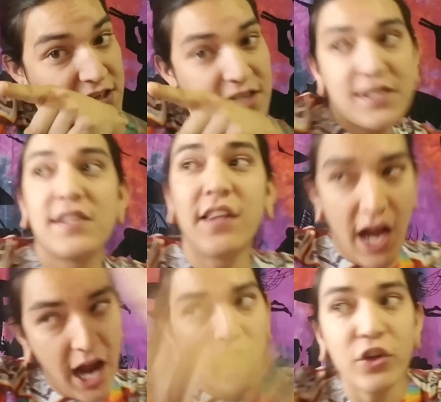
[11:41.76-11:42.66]
is,
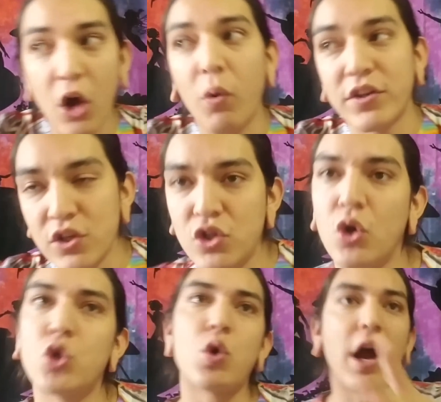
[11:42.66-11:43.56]
I'll know what to
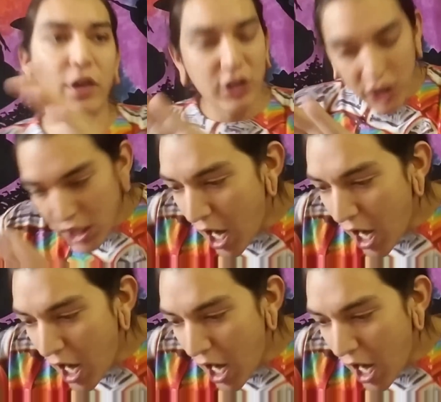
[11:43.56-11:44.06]
do. So I get